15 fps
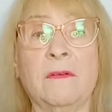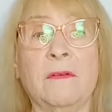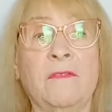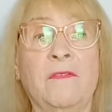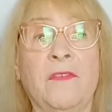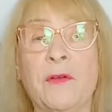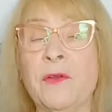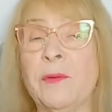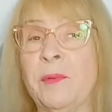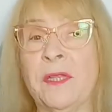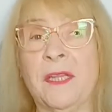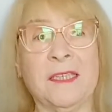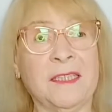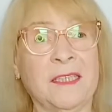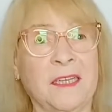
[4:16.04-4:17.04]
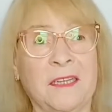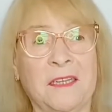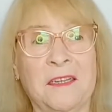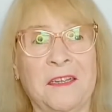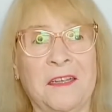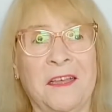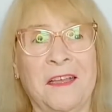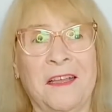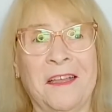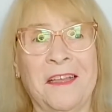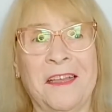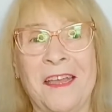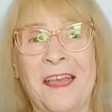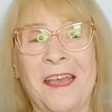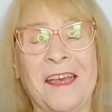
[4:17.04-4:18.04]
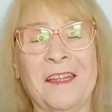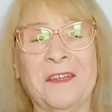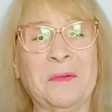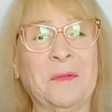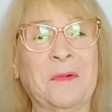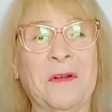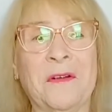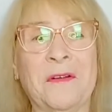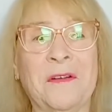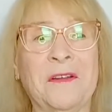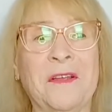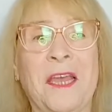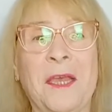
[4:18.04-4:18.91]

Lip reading: very pleasant and were